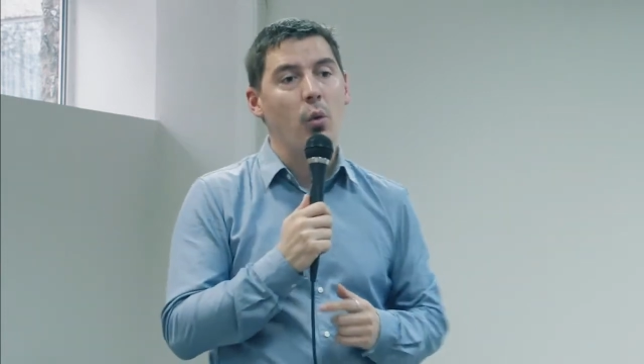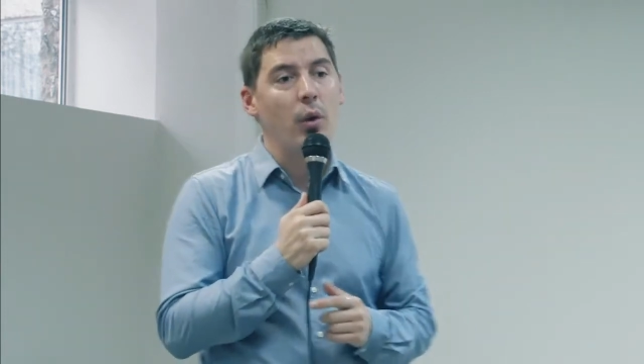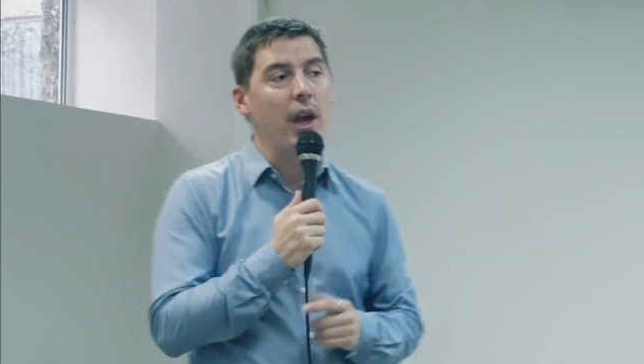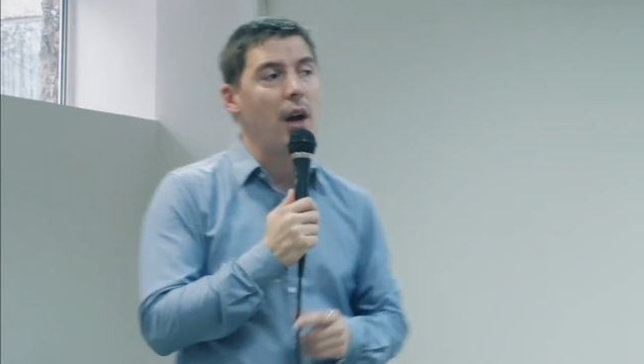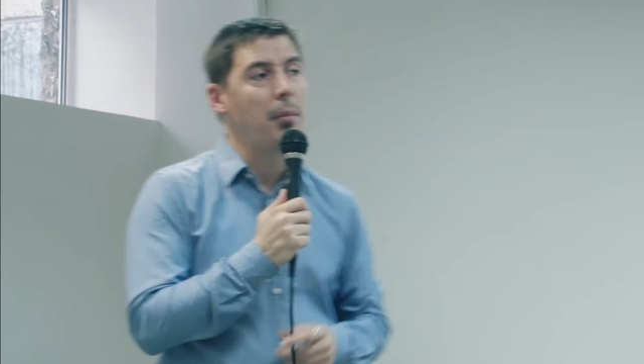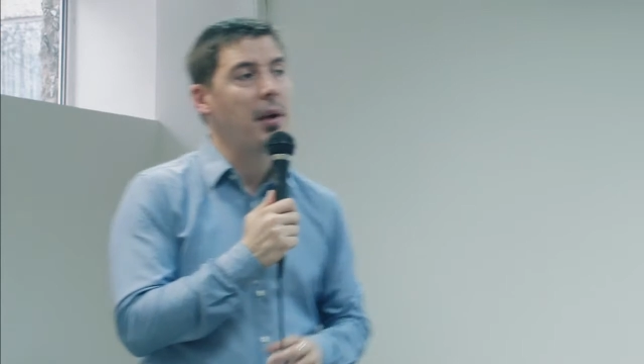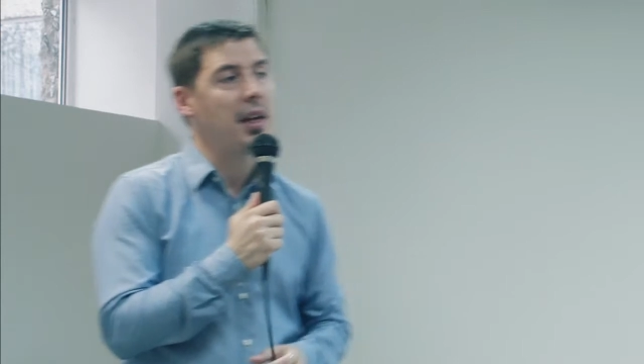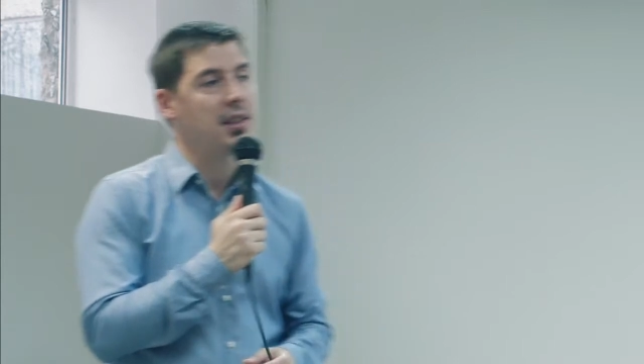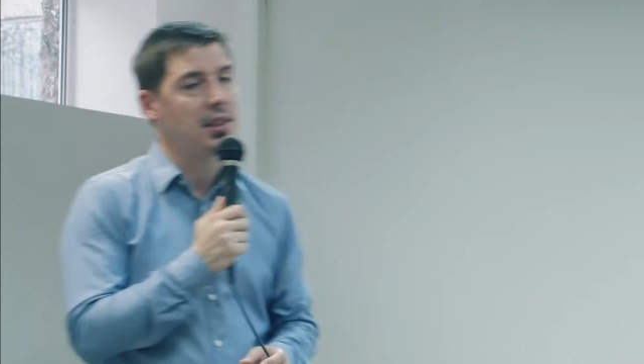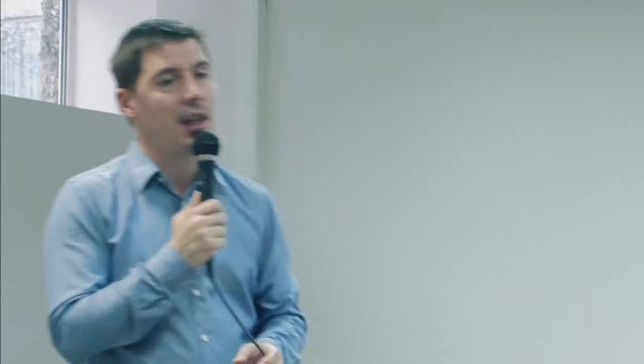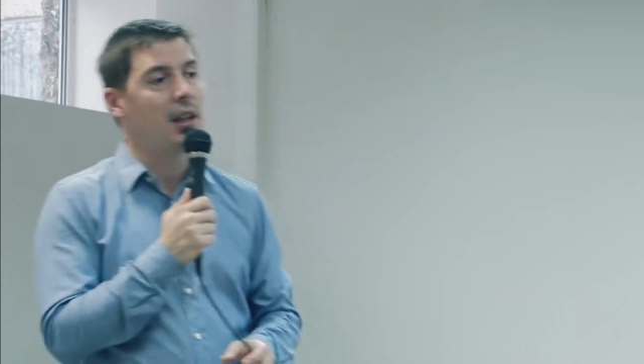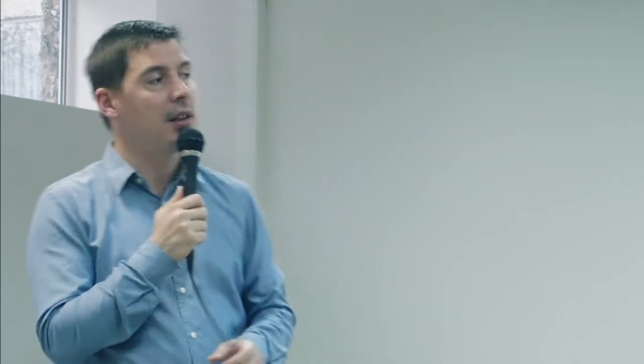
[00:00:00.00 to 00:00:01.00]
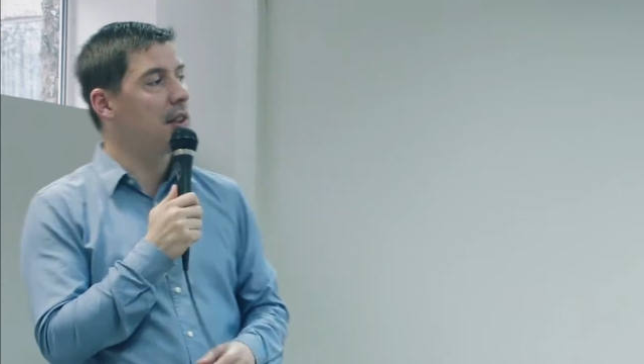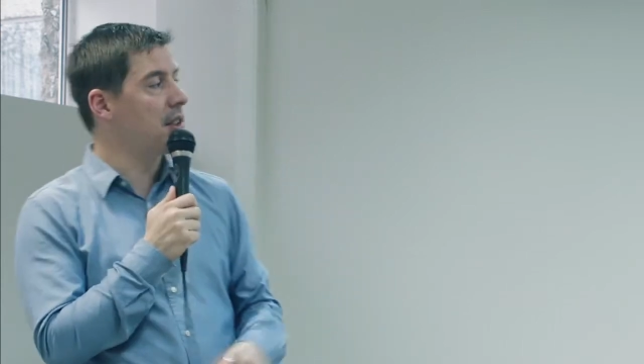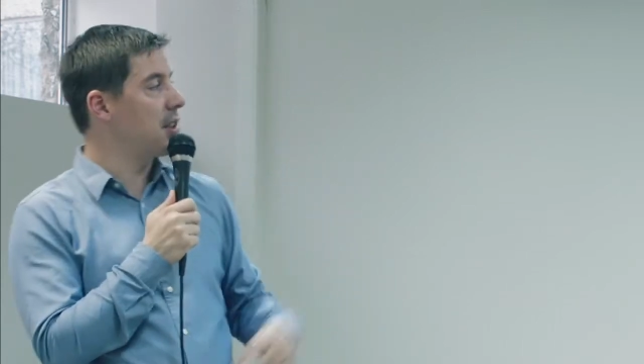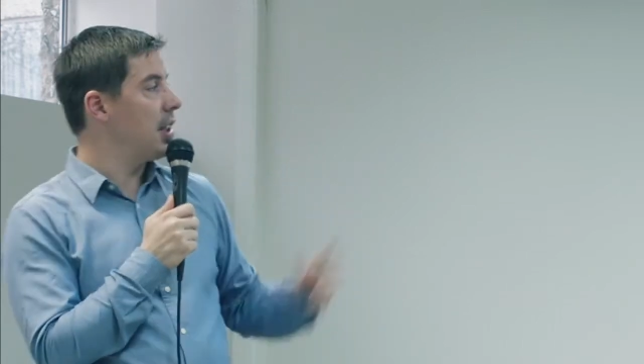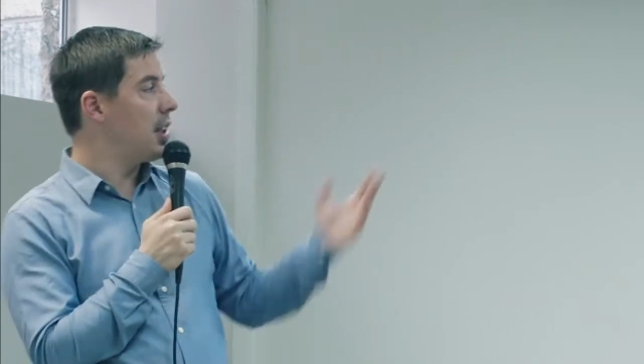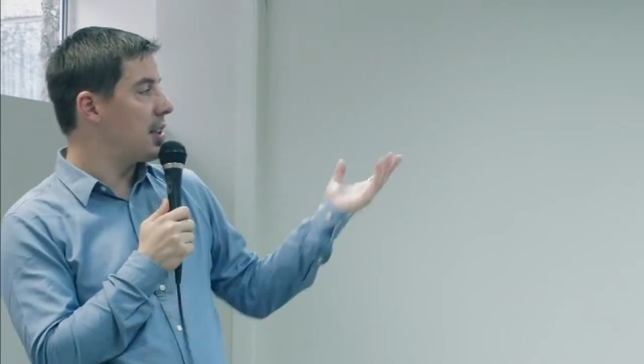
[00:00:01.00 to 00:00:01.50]
We are based in the
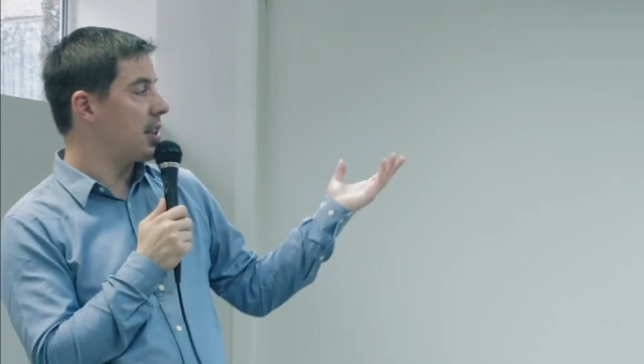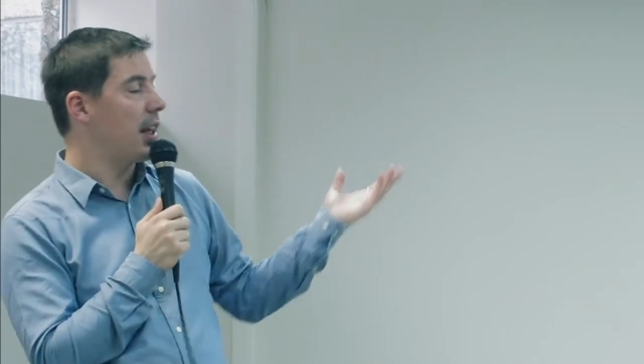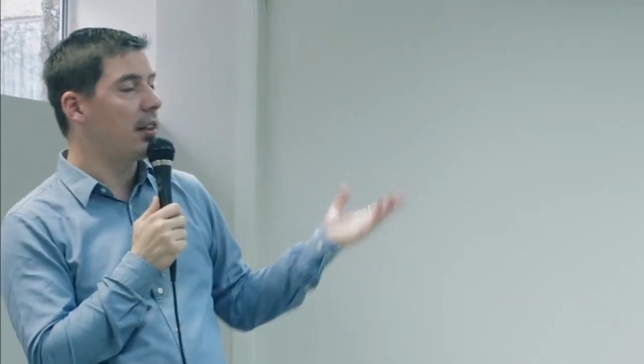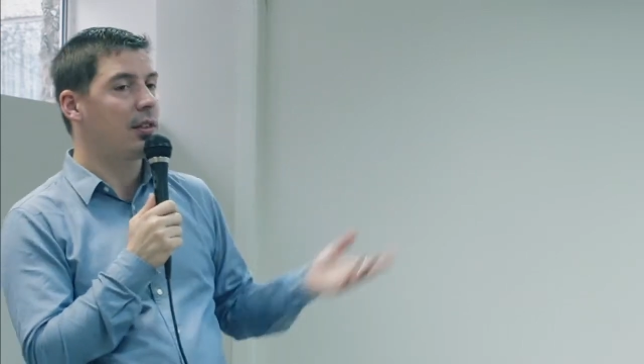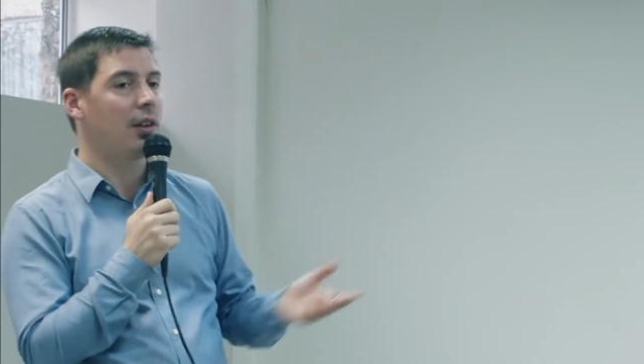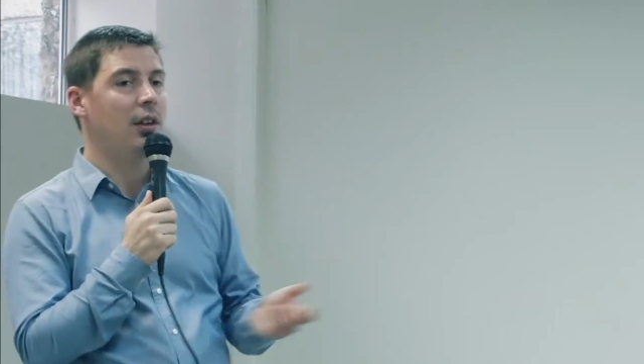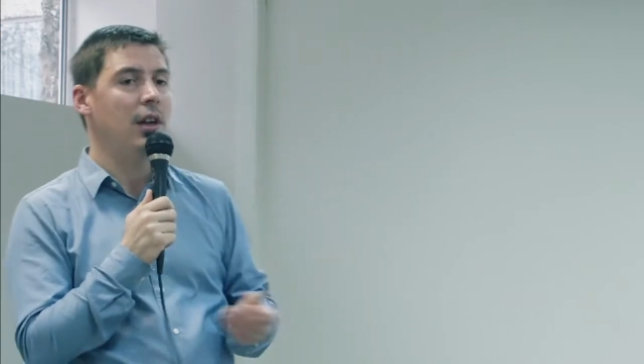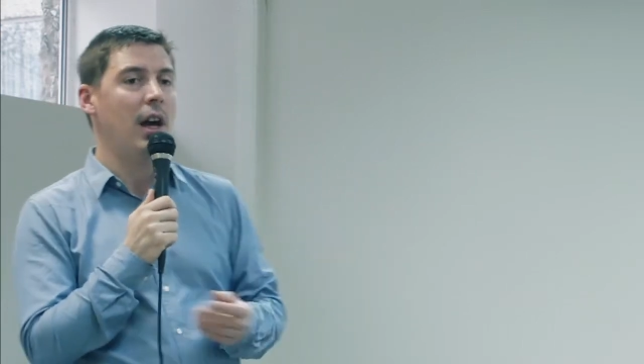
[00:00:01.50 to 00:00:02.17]
city center,